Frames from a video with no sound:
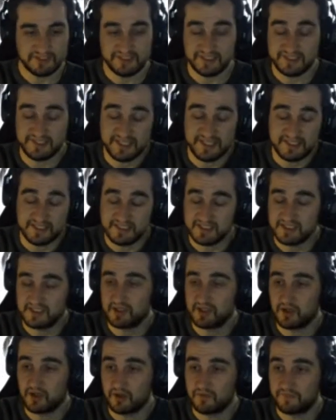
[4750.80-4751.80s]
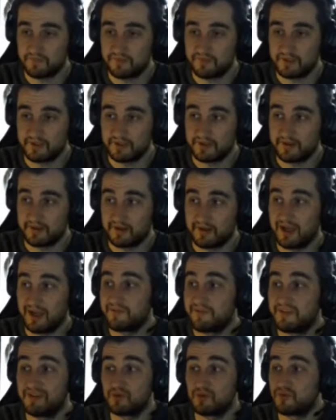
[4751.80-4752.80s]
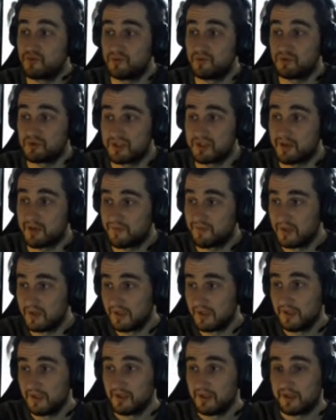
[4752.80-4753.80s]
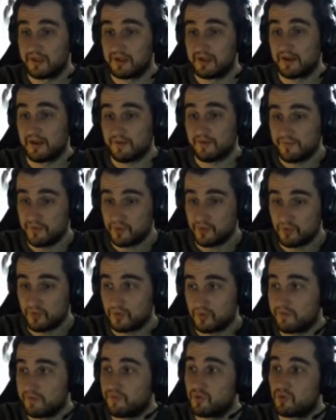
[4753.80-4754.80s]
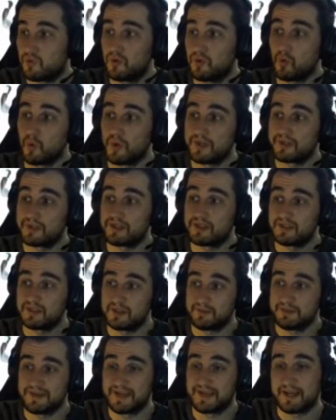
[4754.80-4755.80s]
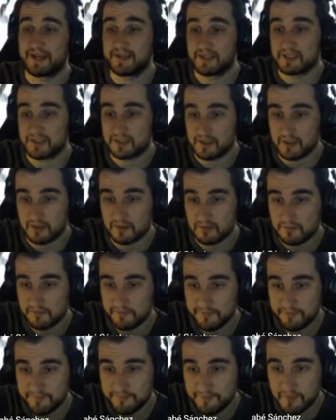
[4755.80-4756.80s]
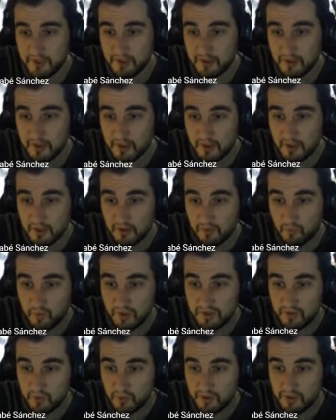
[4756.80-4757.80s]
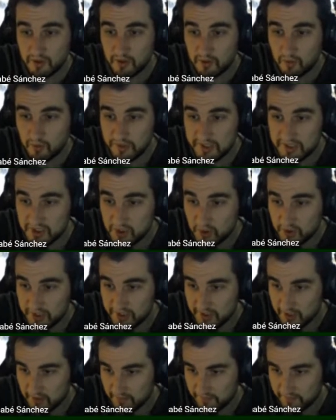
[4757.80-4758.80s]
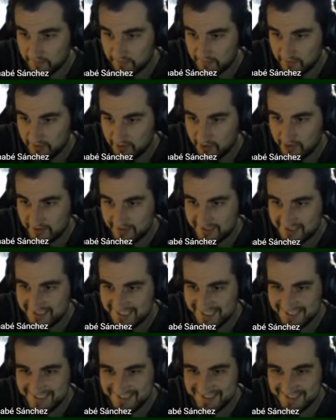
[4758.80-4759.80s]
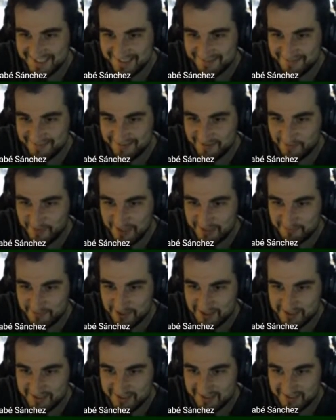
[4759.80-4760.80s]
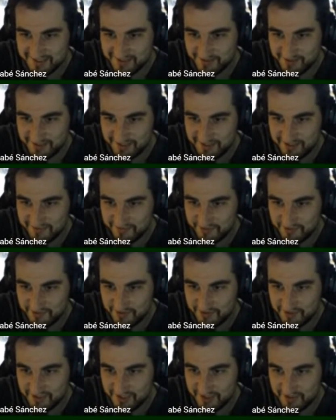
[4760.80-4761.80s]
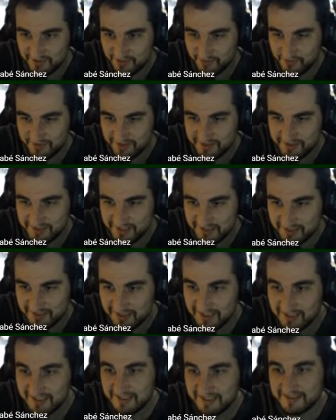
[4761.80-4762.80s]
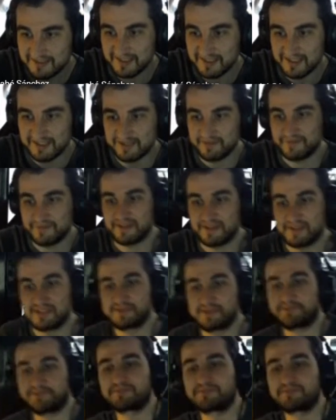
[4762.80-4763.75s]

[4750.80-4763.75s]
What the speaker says: chances of having to redo stuff if you don't wait until the mechanic is done. When do we know it's good enough? Who decides if the white boxing is good enough to continue with the detailing phase?